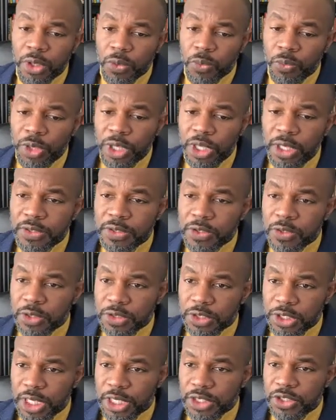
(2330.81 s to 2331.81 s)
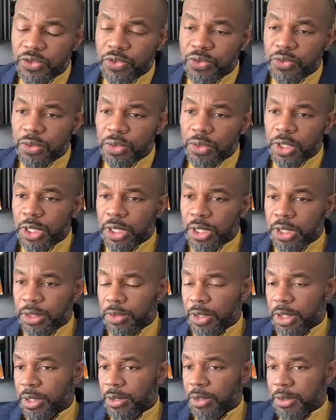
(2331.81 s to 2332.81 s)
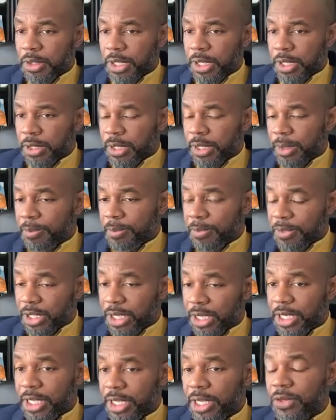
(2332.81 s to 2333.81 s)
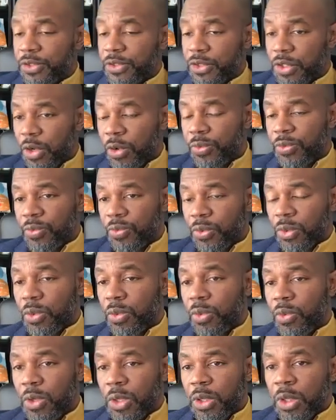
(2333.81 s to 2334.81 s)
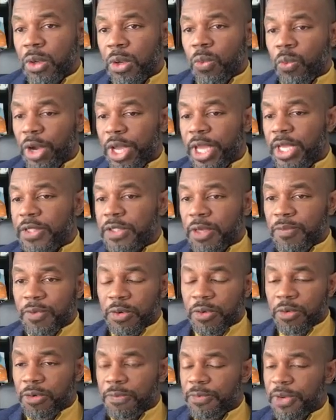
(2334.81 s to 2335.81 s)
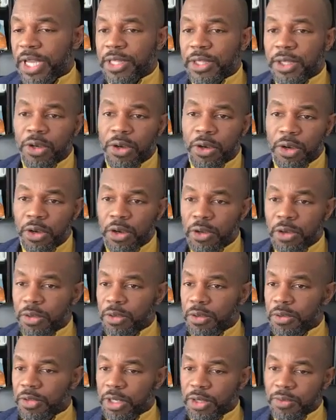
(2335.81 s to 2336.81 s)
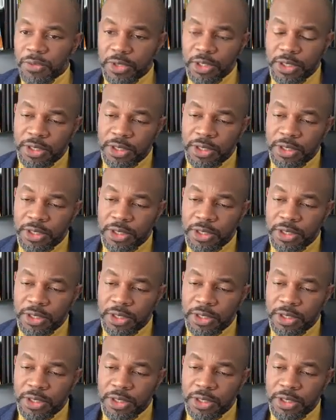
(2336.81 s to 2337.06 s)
we suggest that leaders go through ways of reflecting on their